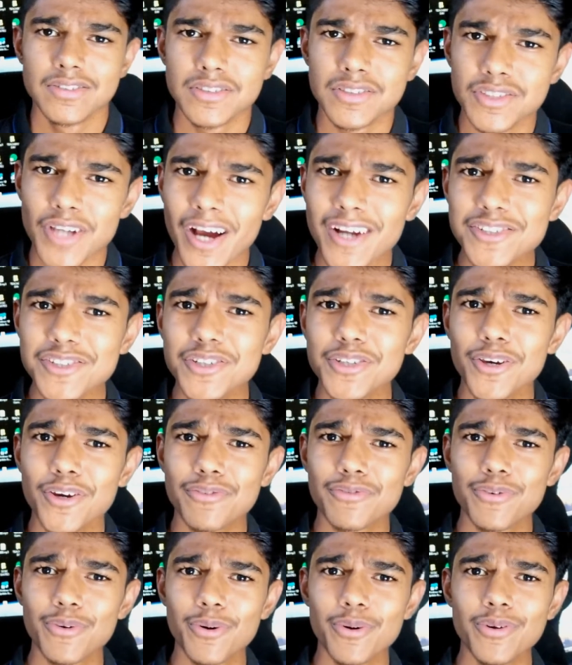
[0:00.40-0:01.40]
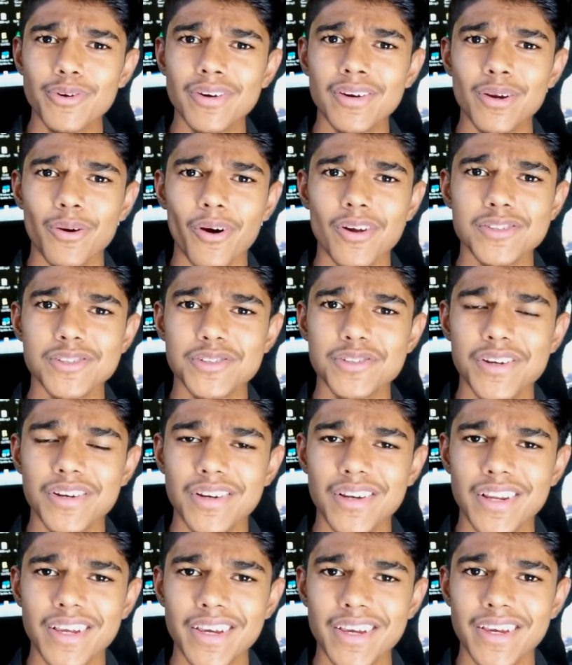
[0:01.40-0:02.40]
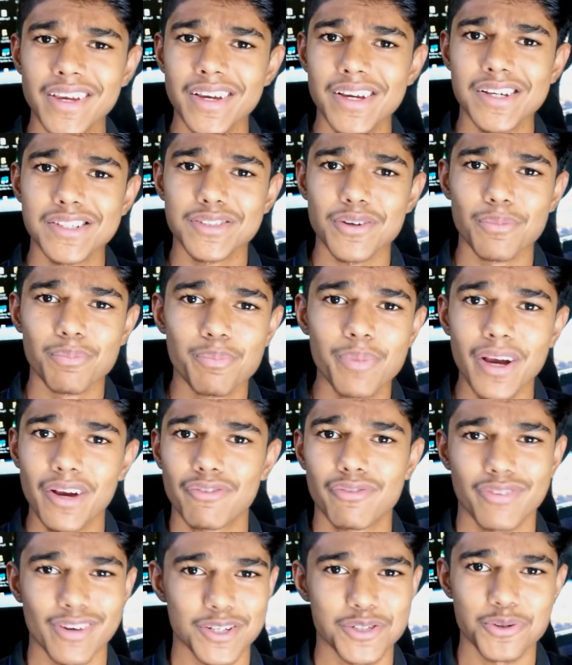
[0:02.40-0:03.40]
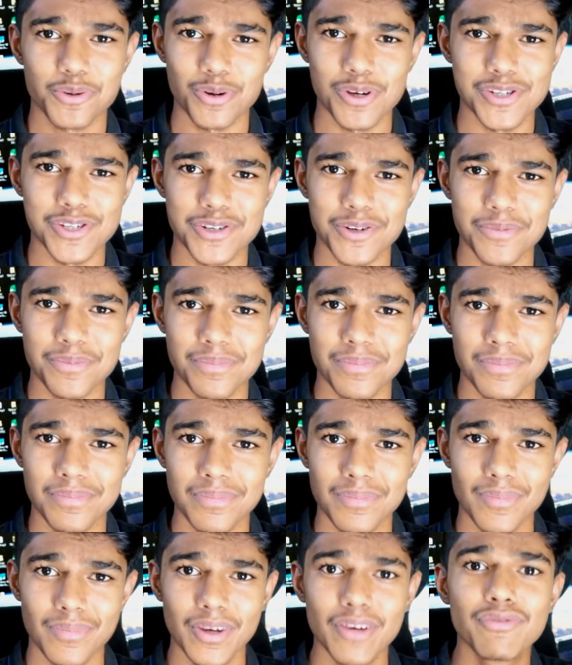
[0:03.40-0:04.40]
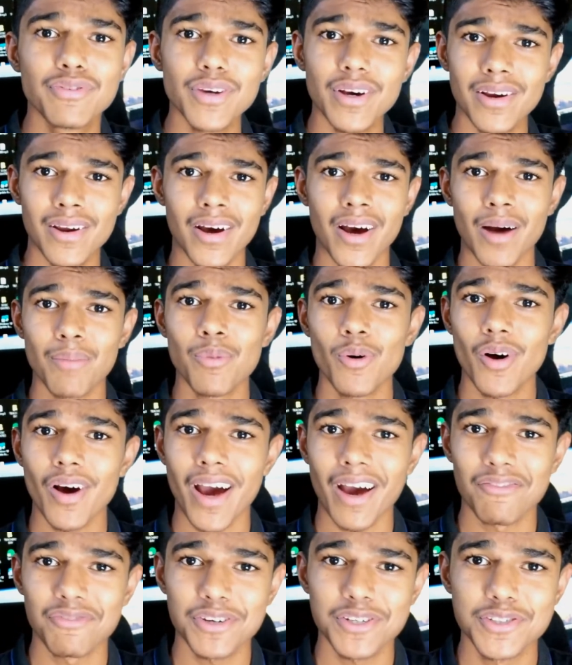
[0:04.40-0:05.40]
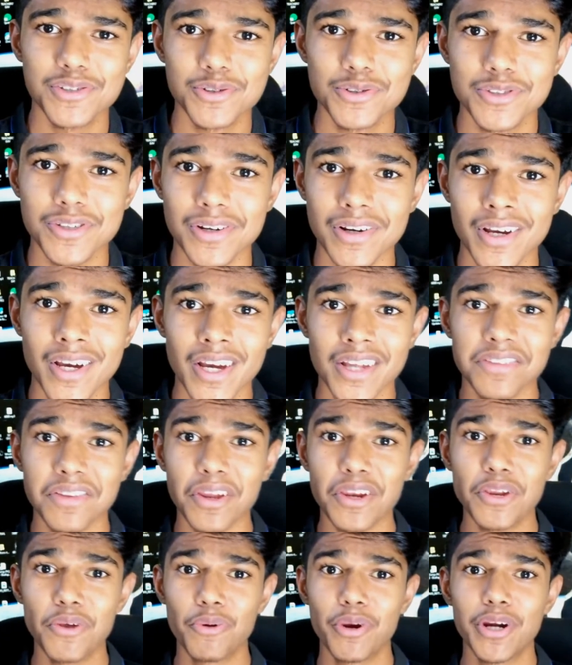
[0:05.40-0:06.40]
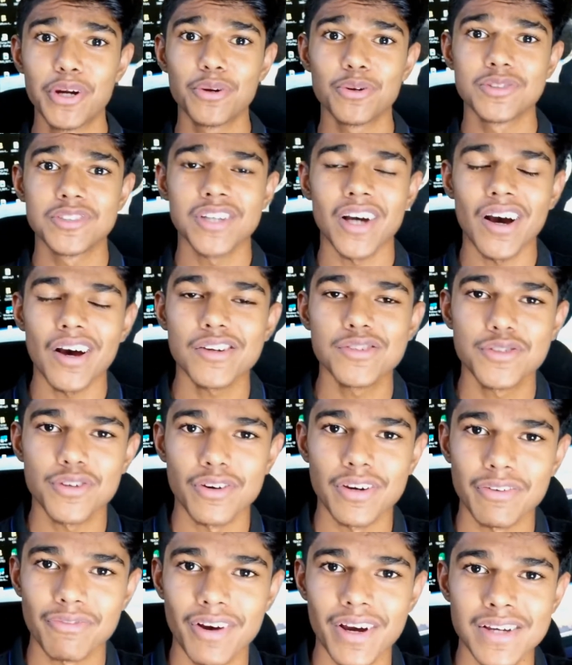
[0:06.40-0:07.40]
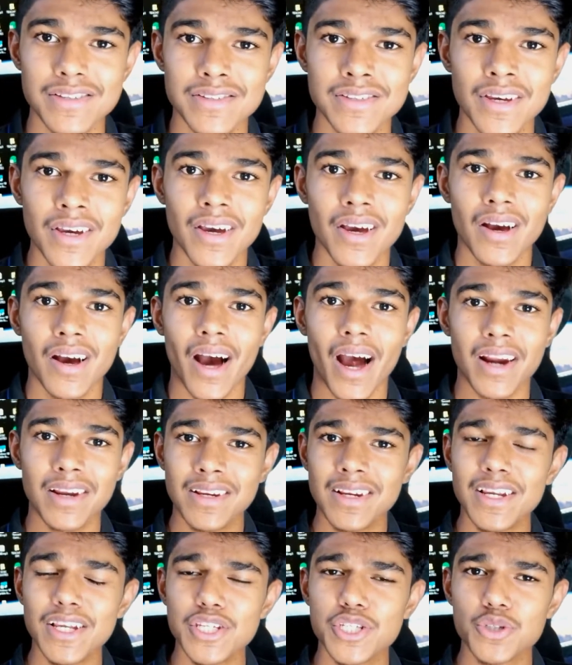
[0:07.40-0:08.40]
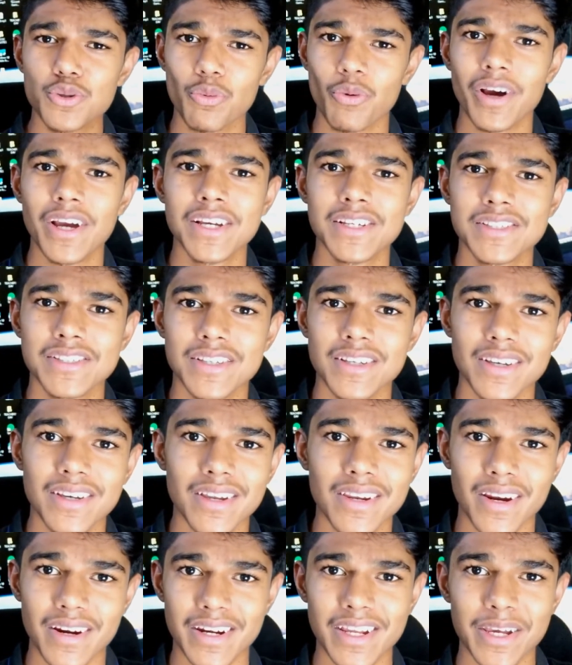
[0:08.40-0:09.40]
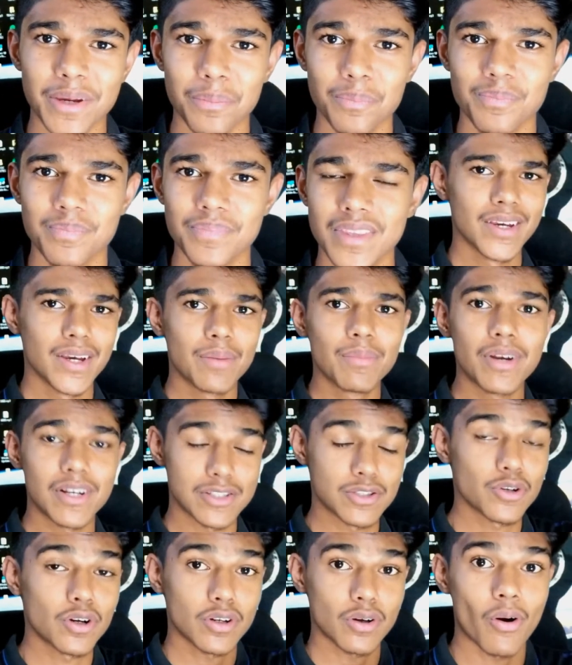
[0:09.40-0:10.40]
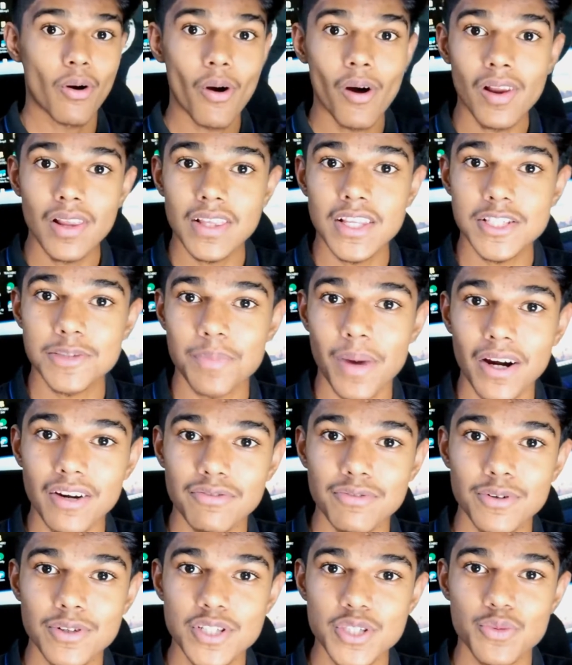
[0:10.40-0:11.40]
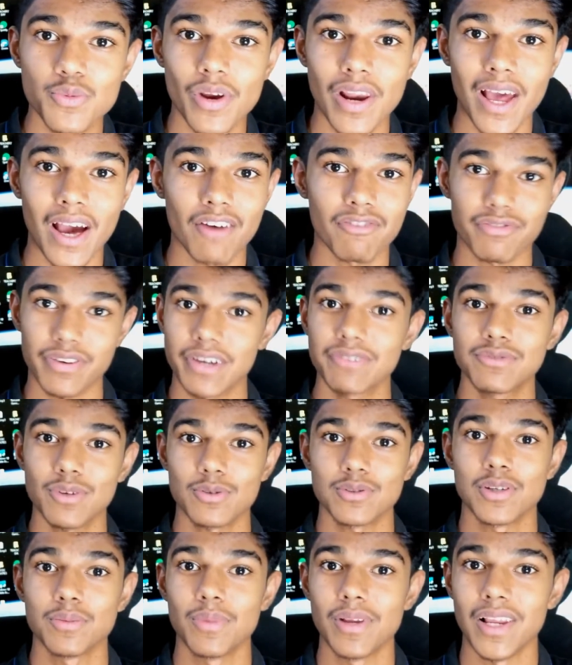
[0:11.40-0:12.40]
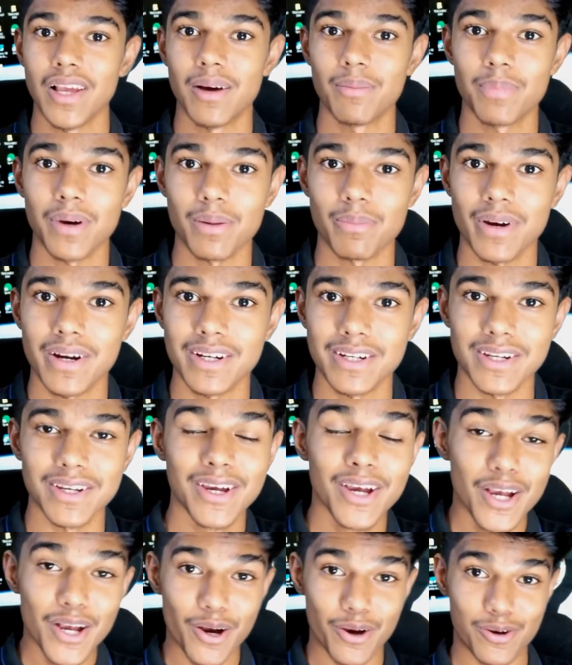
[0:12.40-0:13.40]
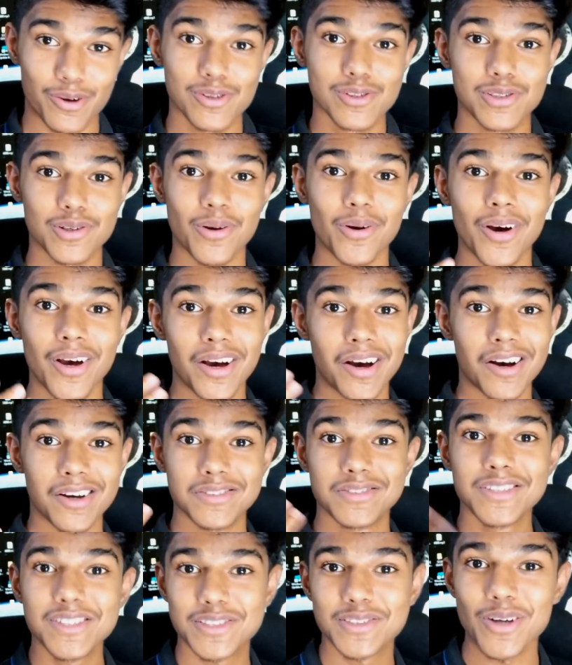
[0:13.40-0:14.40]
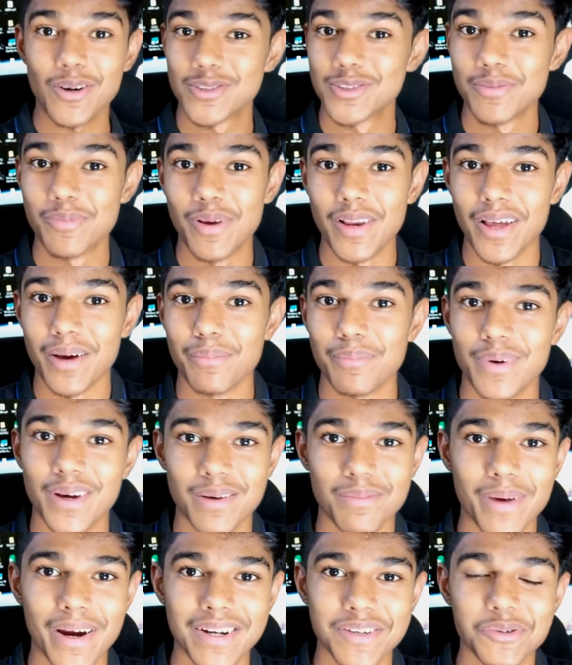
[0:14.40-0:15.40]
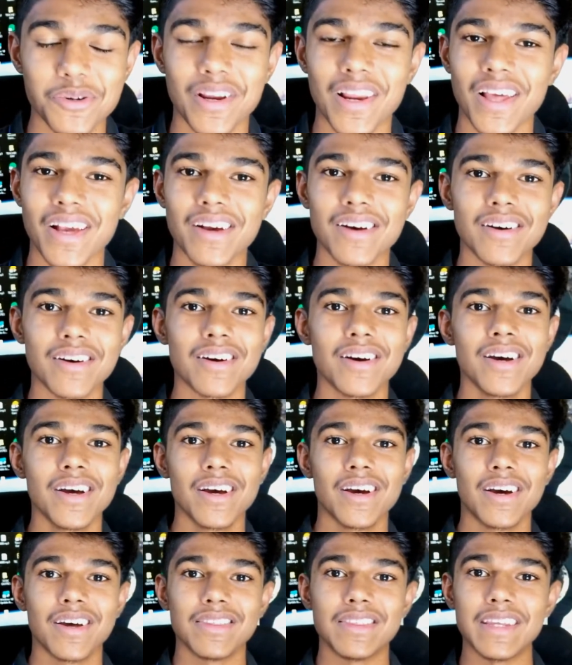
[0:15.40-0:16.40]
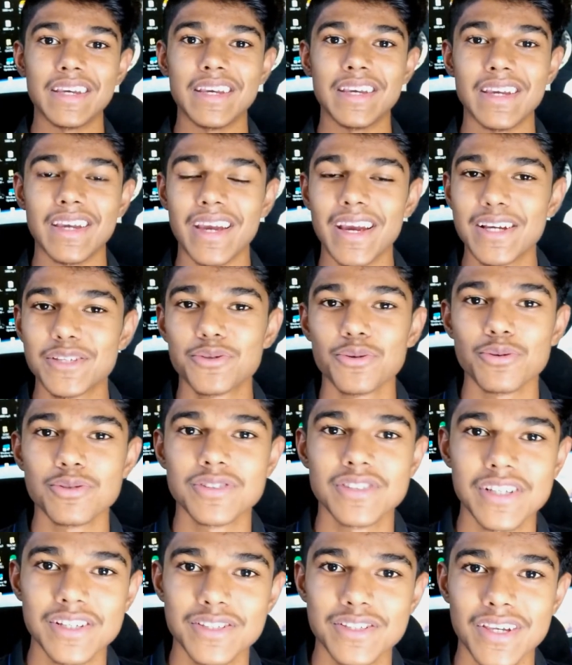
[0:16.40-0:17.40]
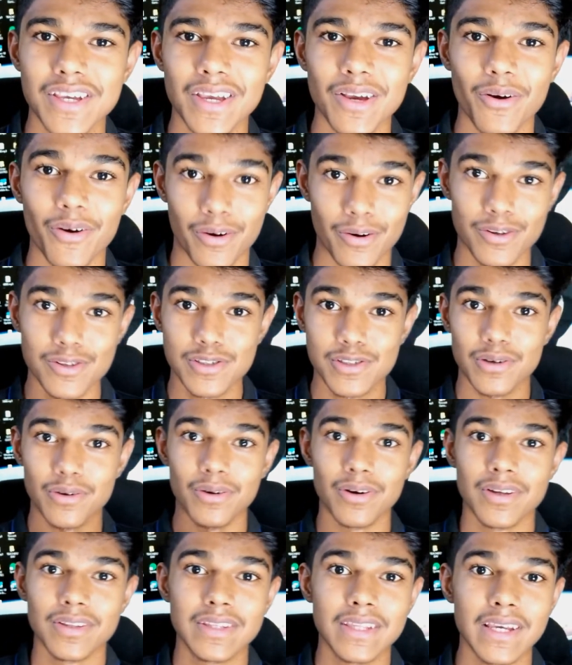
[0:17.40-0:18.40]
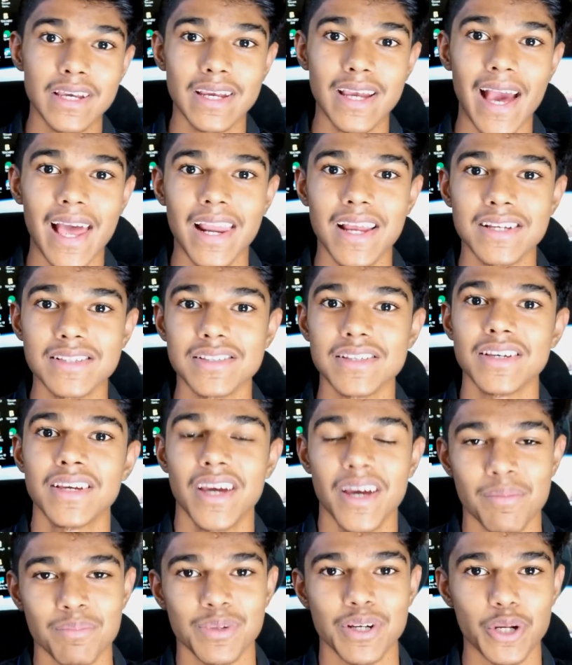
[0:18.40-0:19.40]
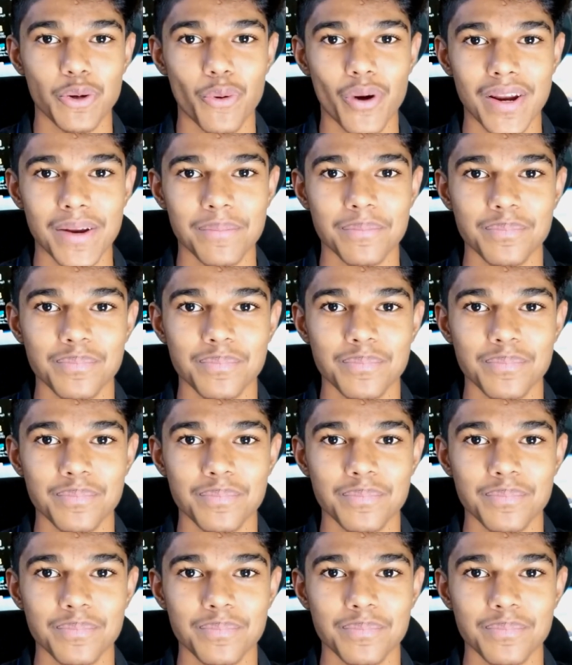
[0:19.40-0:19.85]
Charging your phone constantly is a big frustration. If you are an above average user, then you need to charge your device at least twice in a day, because not all the smartphones will have 5000 milliampere battery or also 6000 milliampere battery like the ASUS 6Z or also the Galaxy M31.